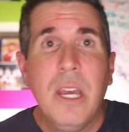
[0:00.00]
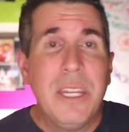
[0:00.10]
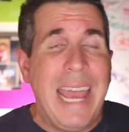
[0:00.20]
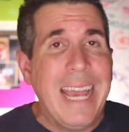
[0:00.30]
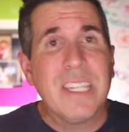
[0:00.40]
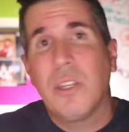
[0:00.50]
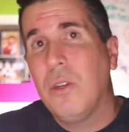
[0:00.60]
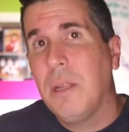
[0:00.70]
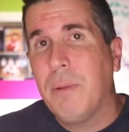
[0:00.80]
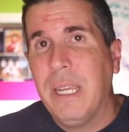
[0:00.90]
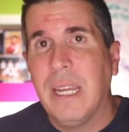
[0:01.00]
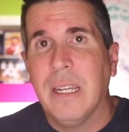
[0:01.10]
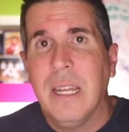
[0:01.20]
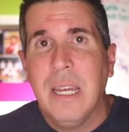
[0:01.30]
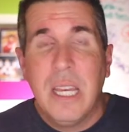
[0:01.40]
to executing the plan,
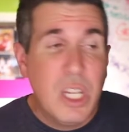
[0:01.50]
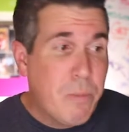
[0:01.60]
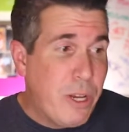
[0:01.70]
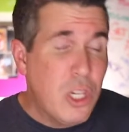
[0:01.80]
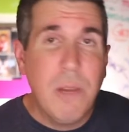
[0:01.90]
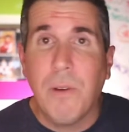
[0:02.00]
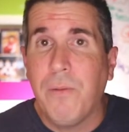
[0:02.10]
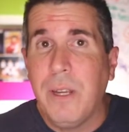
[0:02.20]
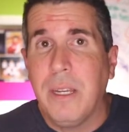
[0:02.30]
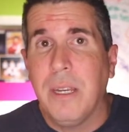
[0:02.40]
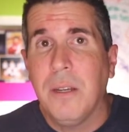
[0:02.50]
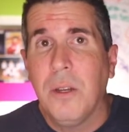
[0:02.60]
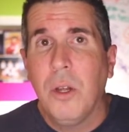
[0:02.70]
especially if you're funded?